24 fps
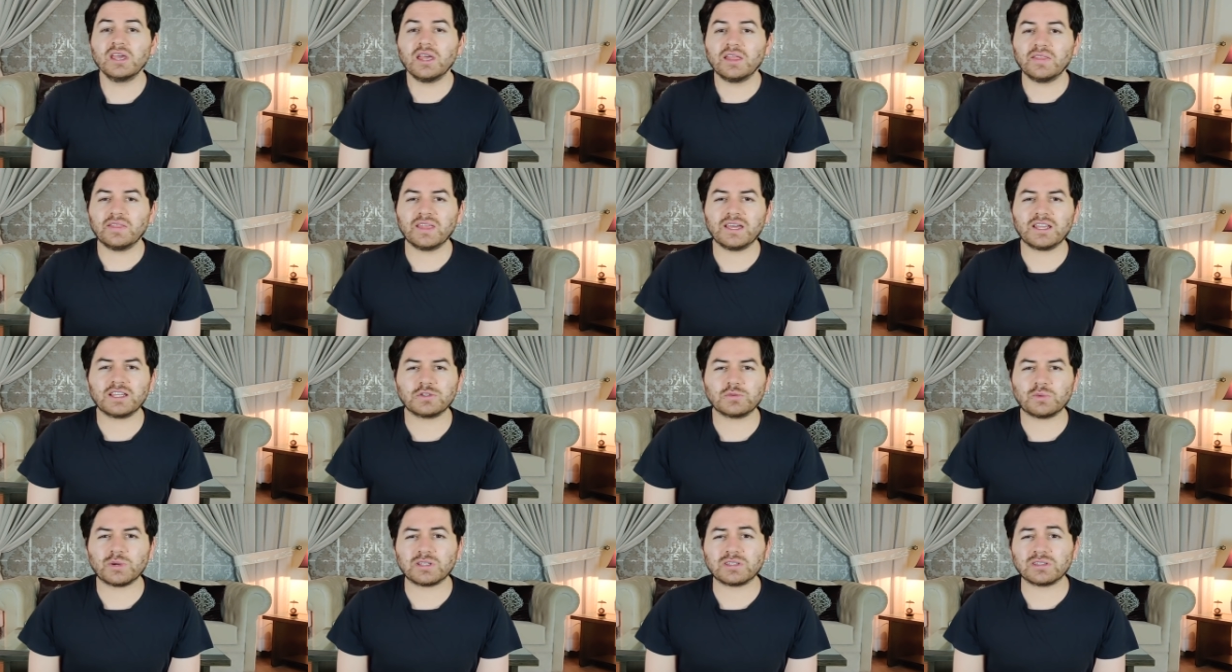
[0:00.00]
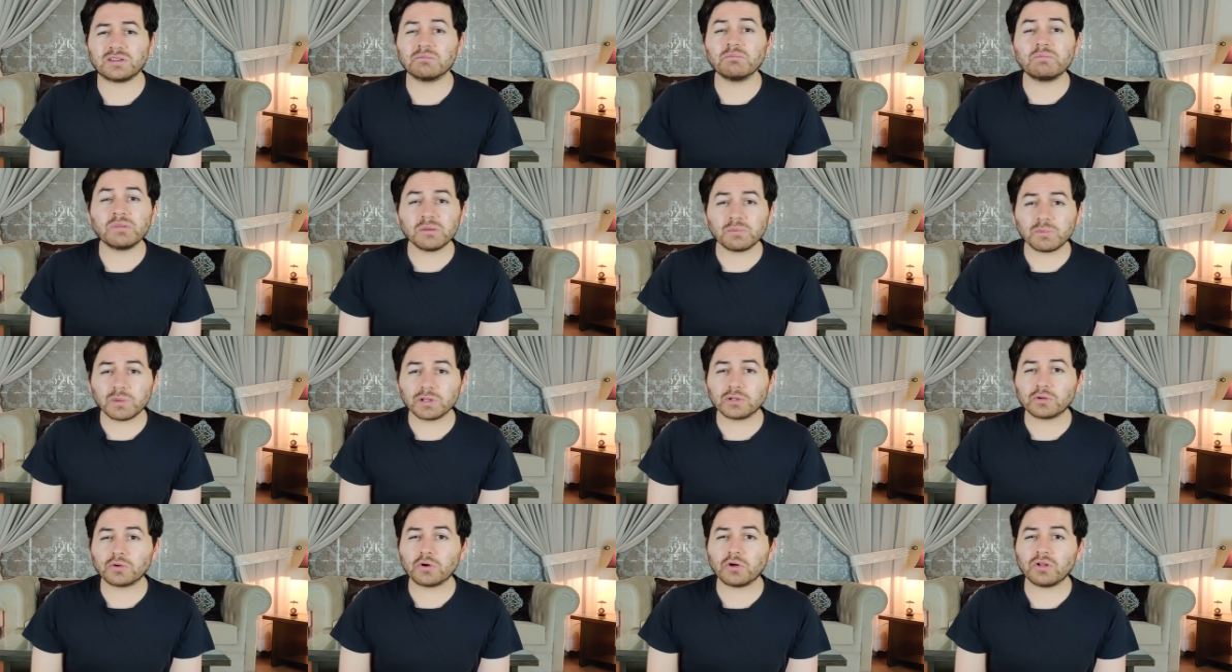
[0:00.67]
That is why some
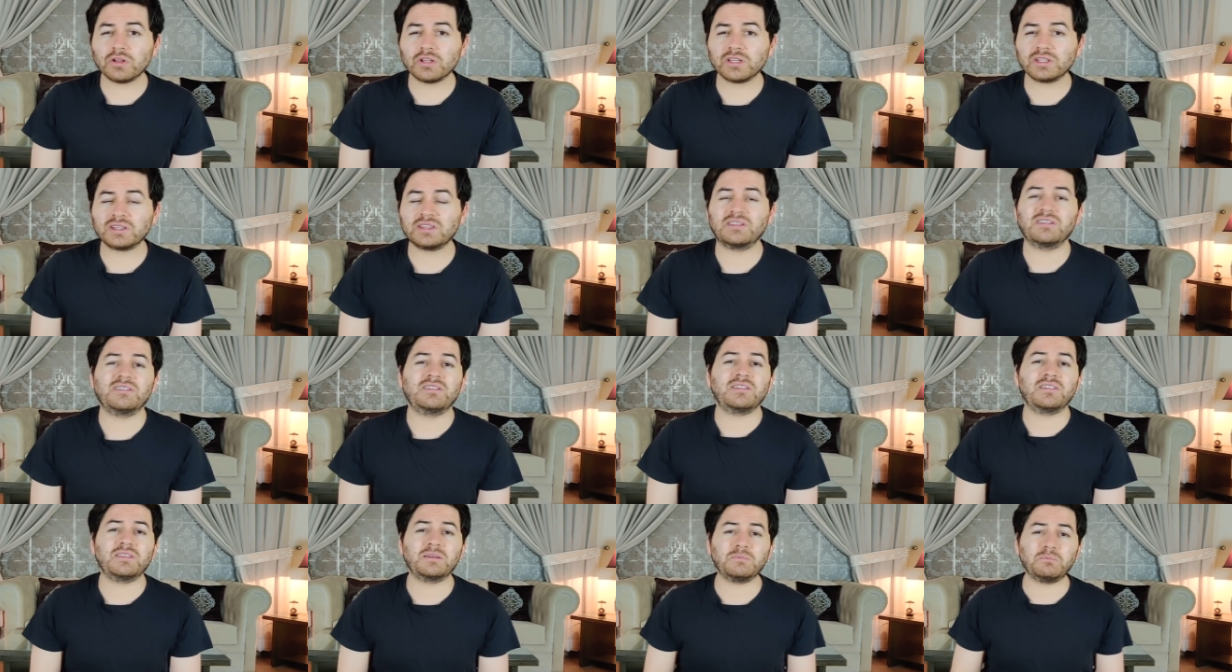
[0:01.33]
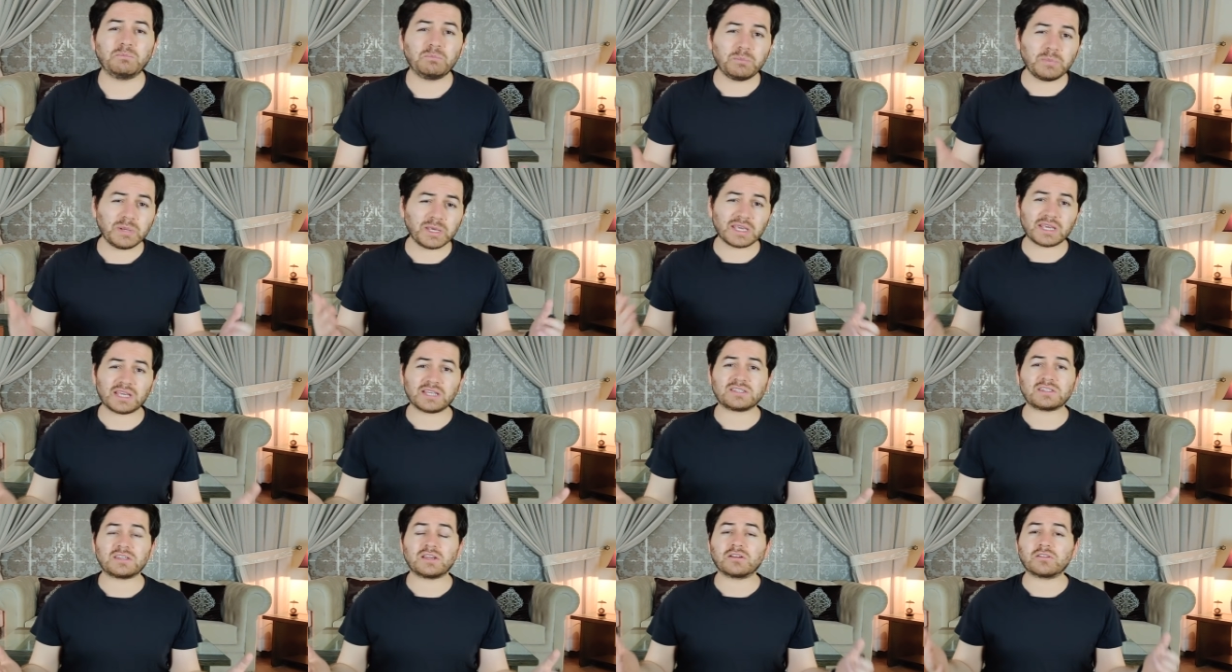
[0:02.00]
people call it the
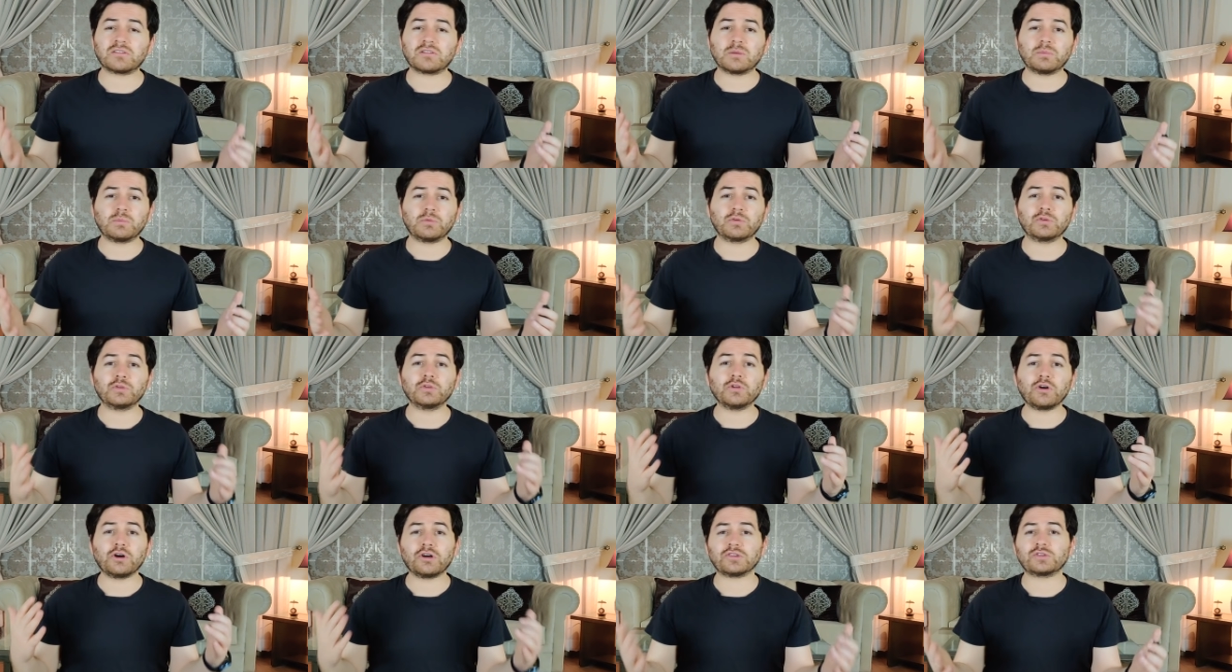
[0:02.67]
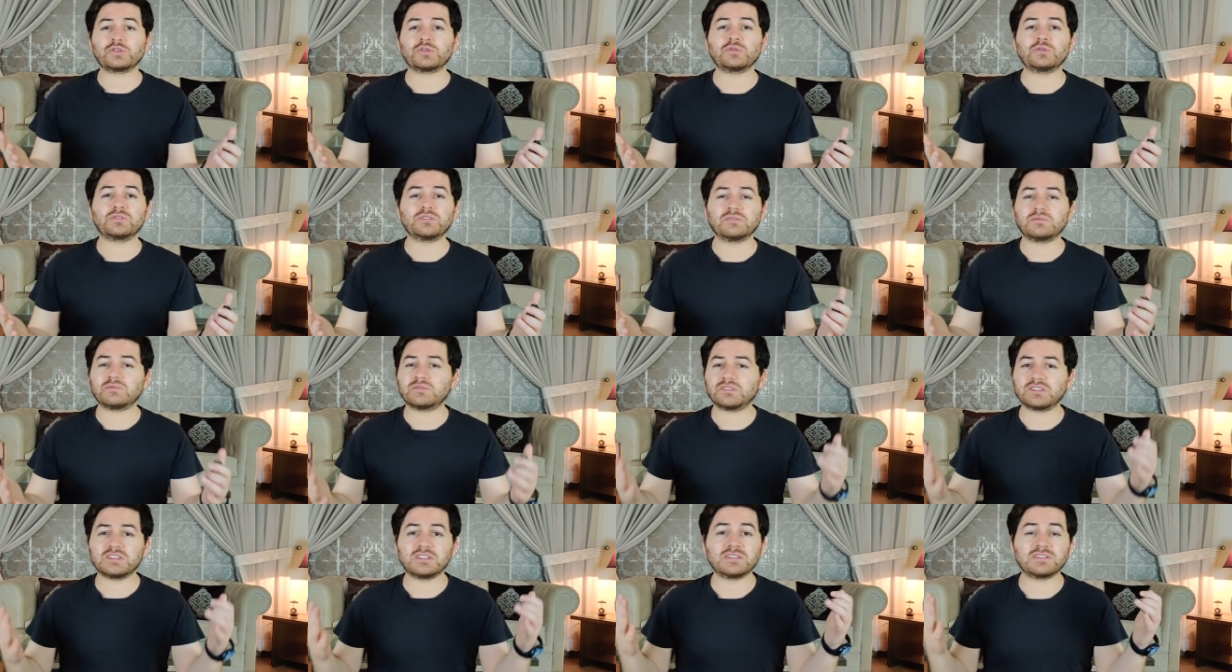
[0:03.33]
biggest crypto lawsuit
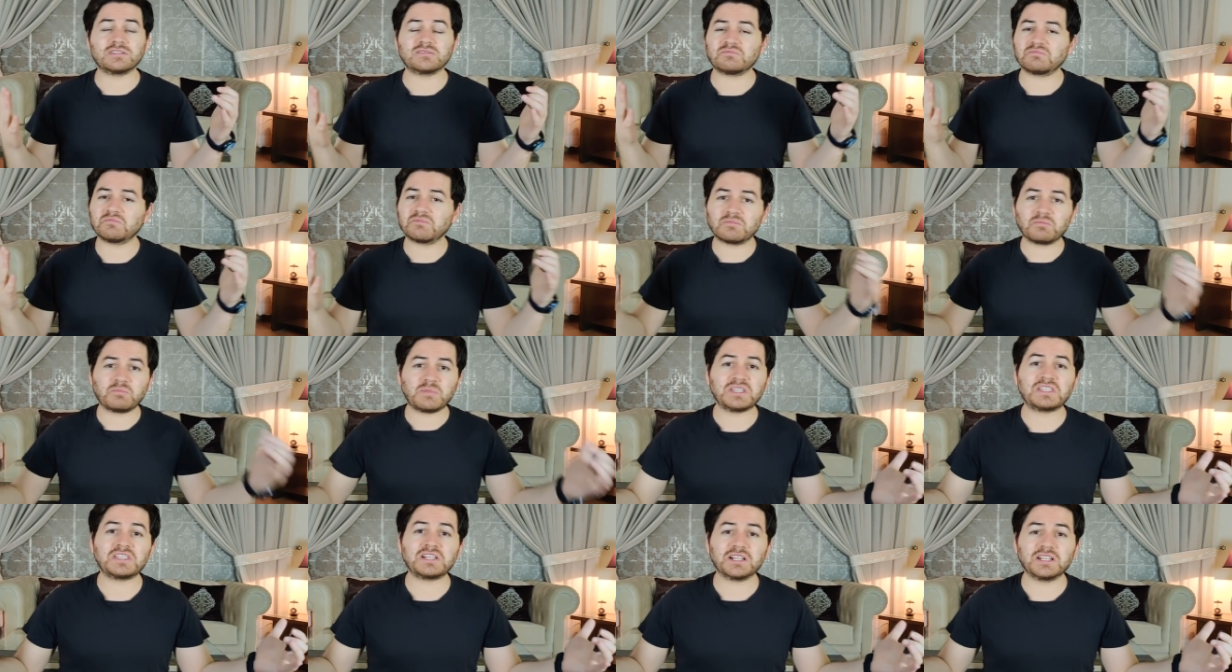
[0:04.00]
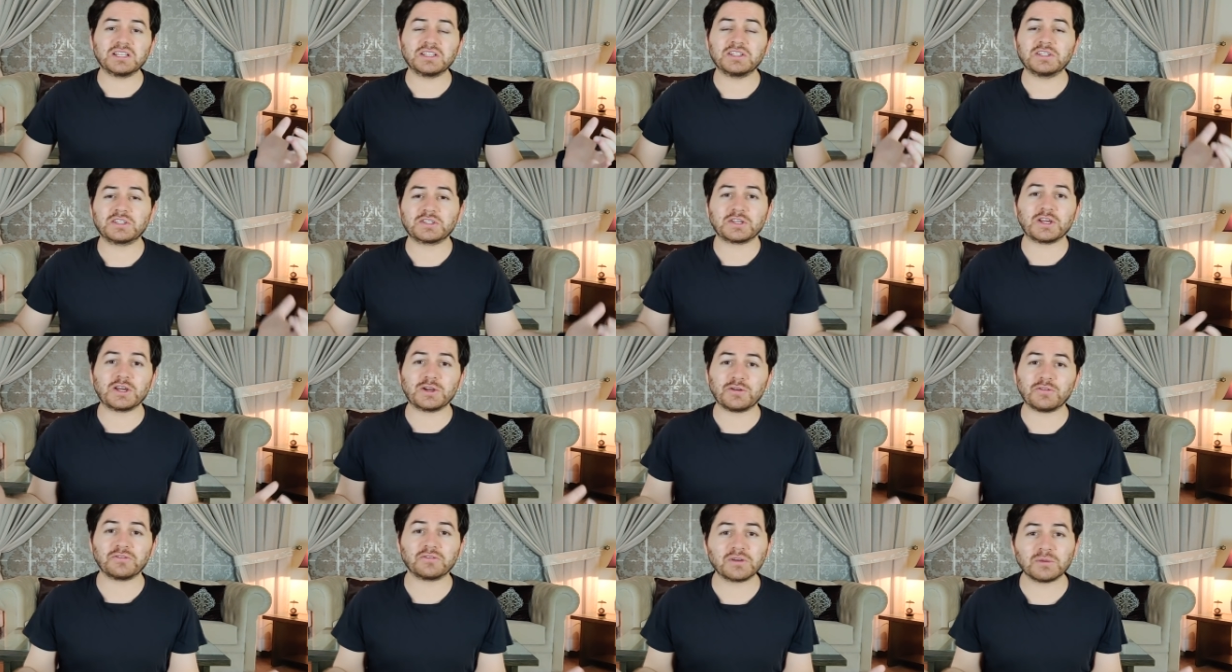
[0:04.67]
since basically the
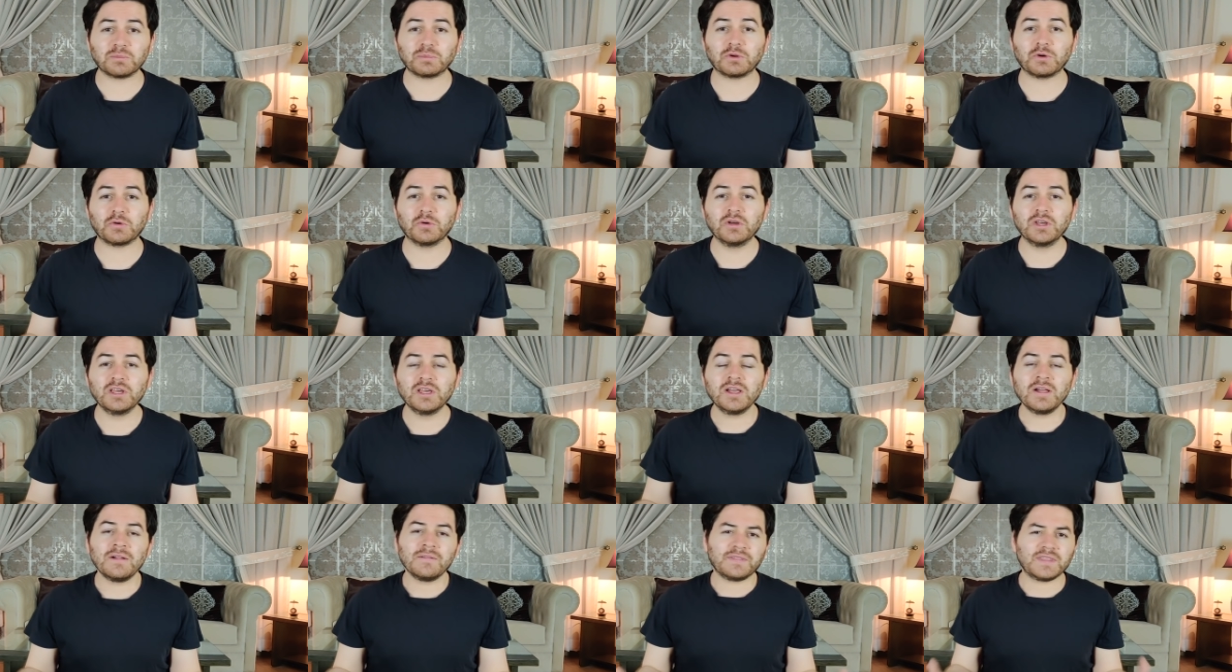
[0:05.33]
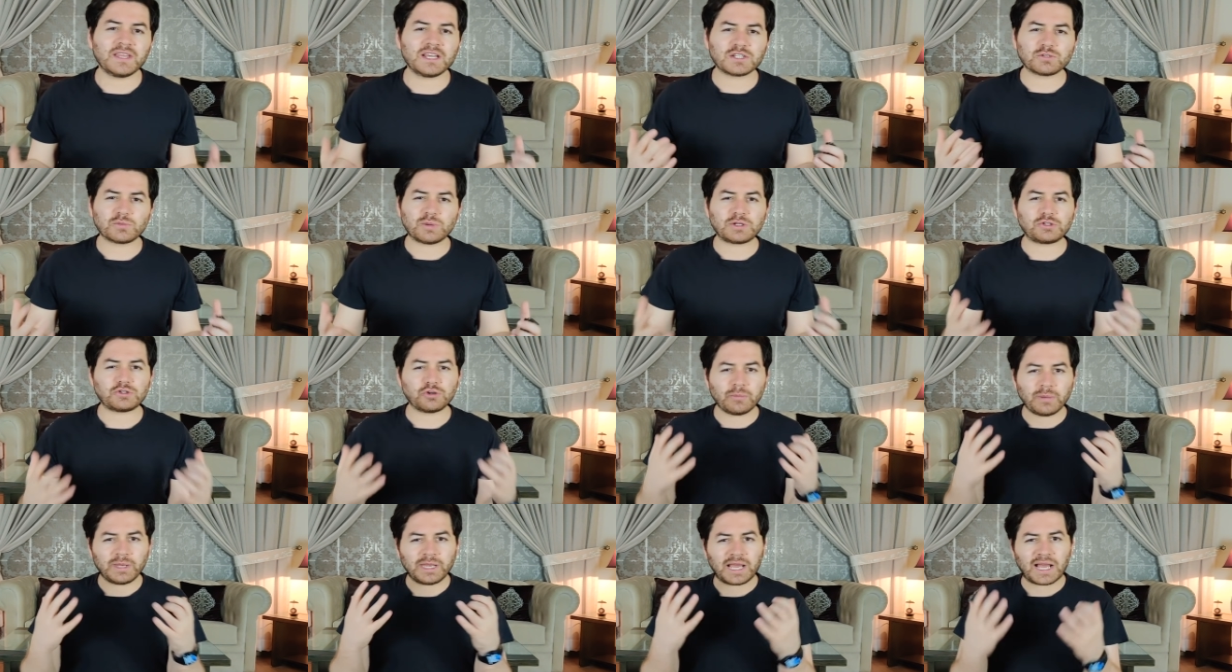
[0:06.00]
start of crypto. That is why
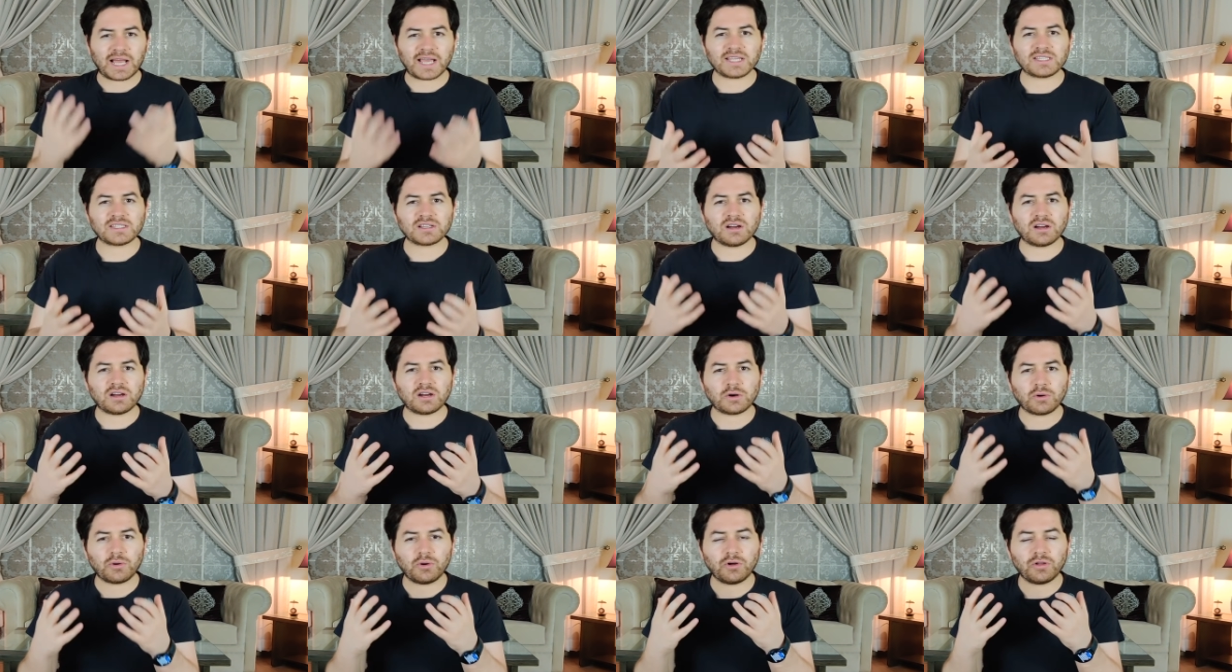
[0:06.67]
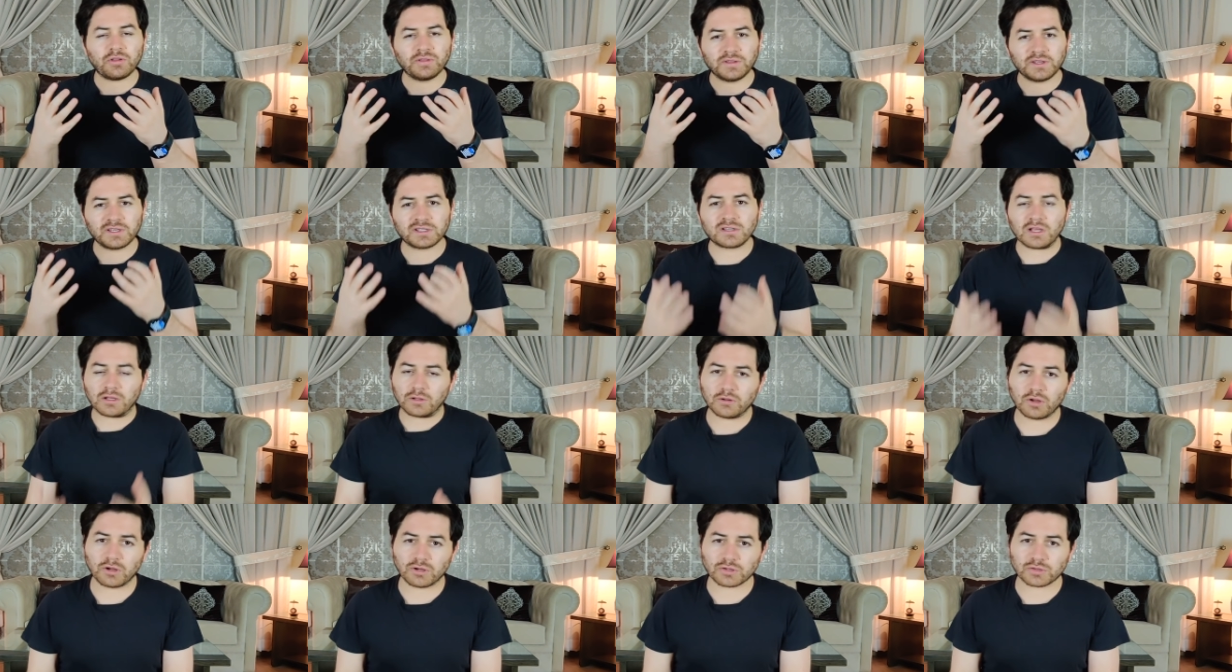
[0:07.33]
so many eyes are on
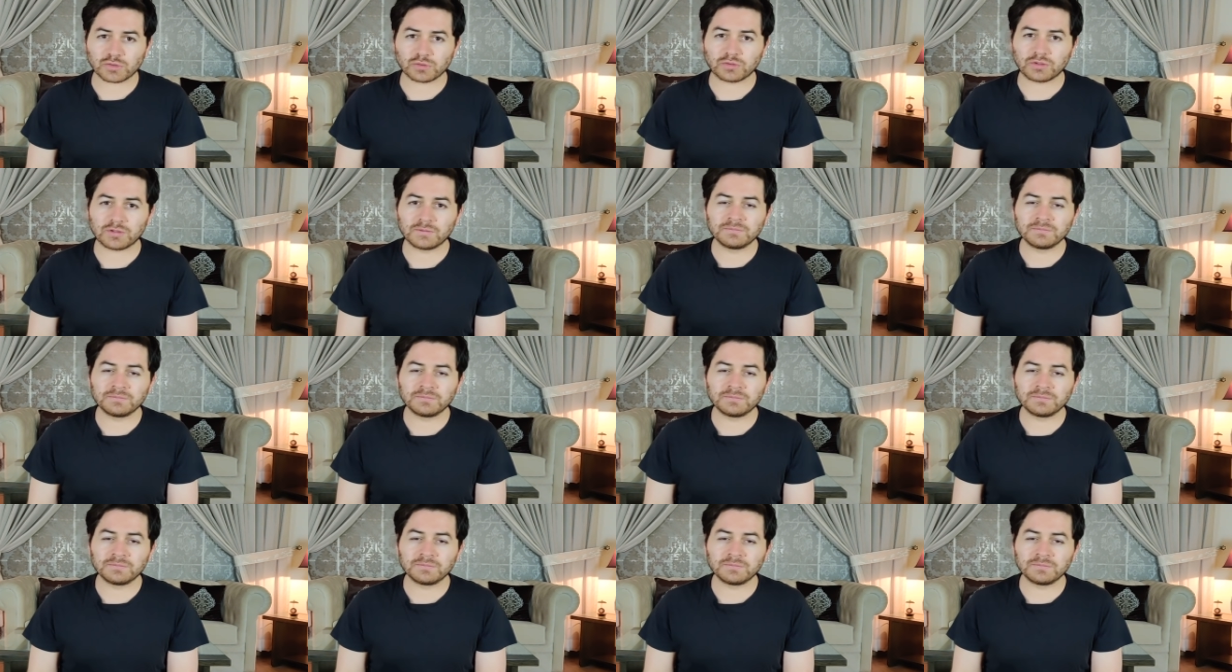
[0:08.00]
this lawsuit,